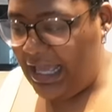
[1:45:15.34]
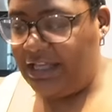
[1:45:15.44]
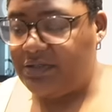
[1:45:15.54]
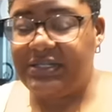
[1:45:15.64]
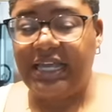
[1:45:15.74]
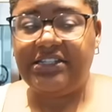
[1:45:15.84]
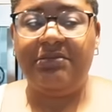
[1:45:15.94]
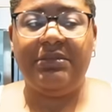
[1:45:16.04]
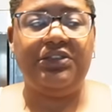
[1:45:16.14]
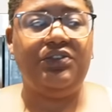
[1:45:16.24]
So it's like,
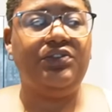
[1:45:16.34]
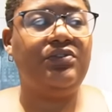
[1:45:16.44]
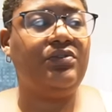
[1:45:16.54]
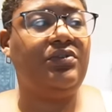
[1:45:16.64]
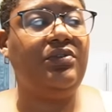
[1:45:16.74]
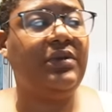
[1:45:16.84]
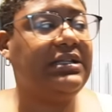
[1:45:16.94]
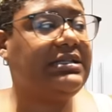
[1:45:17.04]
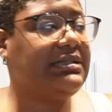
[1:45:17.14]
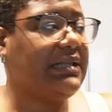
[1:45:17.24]
Jemima, you
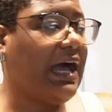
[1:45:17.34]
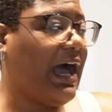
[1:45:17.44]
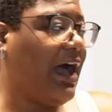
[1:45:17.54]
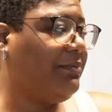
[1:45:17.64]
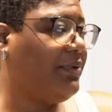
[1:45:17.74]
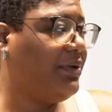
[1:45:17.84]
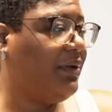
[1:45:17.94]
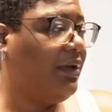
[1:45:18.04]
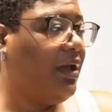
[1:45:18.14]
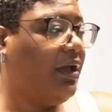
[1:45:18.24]
can stop
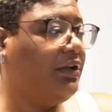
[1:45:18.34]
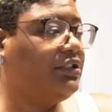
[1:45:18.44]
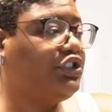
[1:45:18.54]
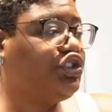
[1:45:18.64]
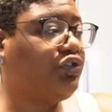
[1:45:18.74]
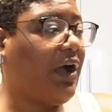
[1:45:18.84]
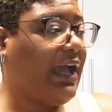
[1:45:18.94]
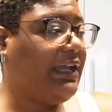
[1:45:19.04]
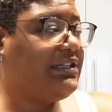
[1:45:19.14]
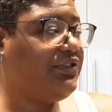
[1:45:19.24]

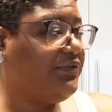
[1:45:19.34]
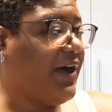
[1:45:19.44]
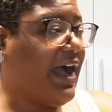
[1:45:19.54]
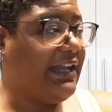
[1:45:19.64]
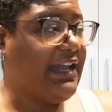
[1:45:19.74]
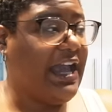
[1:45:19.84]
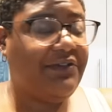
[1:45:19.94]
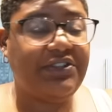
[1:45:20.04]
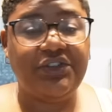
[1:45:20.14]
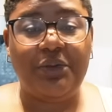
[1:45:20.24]
trying to find
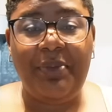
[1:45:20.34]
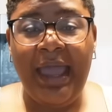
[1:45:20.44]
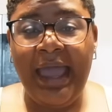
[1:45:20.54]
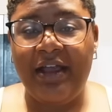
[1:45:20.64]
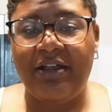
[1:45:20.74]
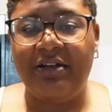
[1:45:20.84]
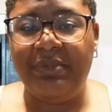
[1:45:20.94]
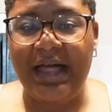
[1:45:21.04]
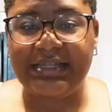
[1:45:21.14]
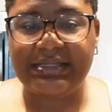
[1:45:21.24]
every single pair of
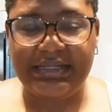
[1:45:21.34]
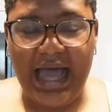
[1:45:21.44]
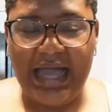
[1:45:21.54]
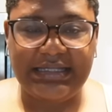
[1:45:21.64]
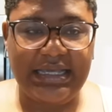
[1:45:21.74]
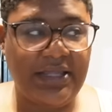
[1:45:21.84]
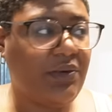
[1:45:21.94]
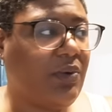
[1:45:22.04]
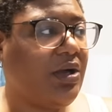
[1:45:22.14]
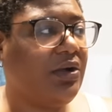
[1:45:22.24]
black slacks in
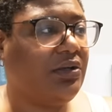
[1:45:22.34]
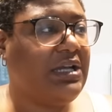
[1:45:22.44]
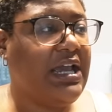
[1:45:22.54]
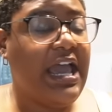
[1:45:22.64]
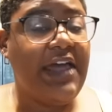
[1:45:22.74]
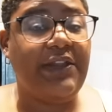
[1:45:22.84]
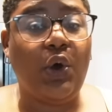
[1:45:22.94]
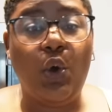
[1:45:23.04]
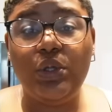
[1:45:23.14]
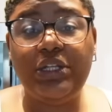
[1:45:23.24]
the world and then
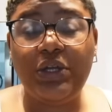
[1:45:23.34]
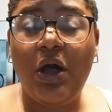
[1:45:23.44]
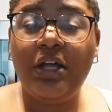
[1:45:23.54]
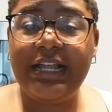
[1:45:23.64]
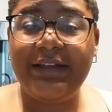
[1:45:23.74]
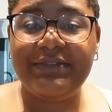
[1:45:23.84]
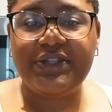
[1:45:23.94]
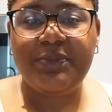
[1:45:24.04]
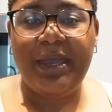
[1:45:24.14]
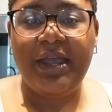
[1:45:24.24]
holding on to every
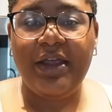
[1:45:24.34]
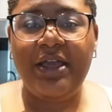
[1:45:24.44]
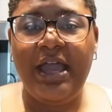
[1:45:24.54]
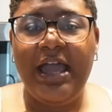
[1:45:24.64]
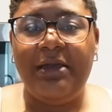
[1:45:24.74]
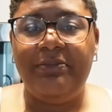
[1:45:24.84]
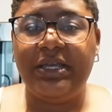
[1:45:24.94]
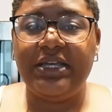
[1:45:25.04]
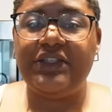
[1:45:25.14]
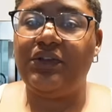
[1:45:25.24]
single pair
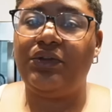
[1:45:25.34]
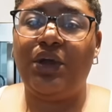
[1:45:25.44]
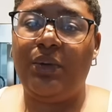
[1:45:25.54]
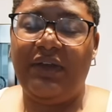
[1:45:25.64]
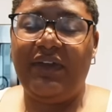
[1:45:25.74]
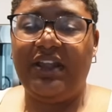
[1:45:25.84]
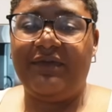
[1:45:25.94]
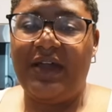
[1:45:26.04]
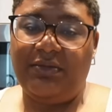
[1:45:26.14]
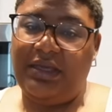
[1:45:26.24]
because you don't know whenever you're gonna
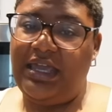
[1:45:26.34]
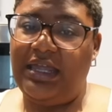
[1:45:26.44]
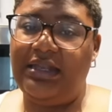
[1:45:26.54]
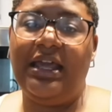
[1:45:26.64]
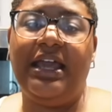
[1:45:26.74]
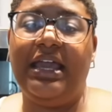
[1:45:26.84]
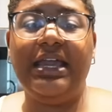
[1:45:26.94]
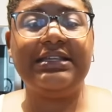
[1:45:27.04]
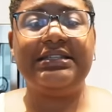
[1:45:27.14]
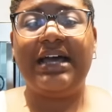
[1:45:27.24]
find them again.
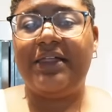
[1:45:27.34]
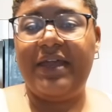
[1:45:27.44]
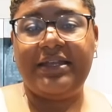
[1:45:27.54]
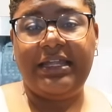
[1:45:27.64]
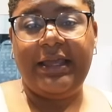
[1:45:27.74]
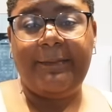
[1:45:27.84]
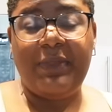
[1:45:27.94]
It's not that deep.